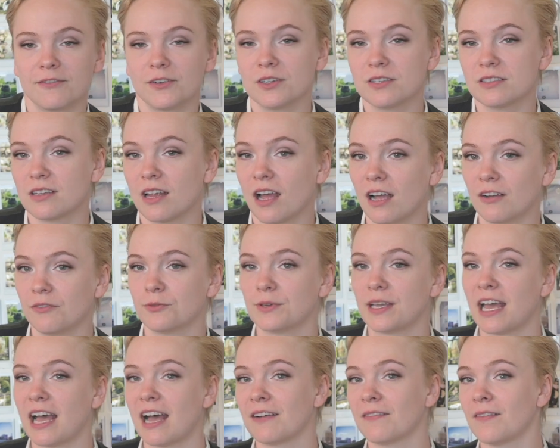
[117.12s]
First off, we
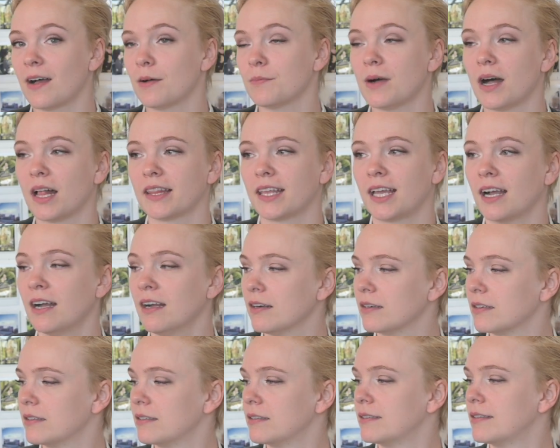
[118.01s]
have Amalia,
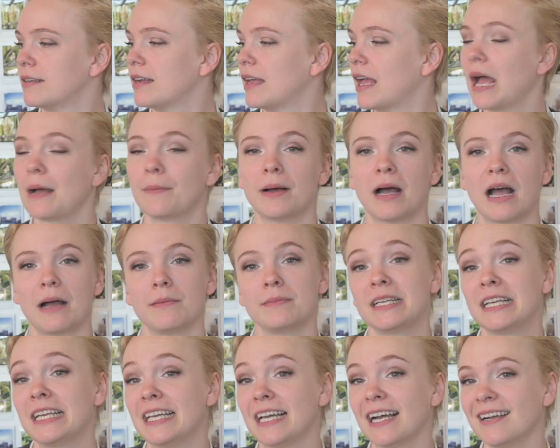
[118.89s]
or
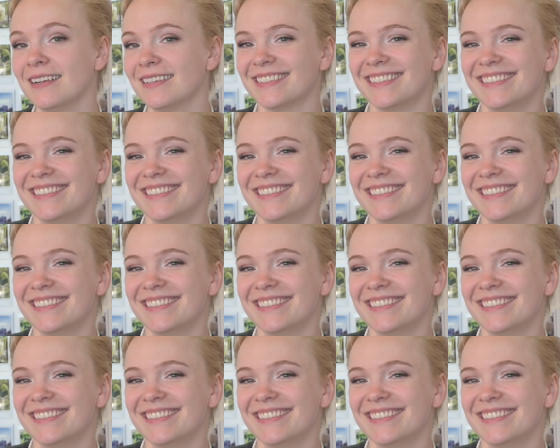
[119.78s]
Amalia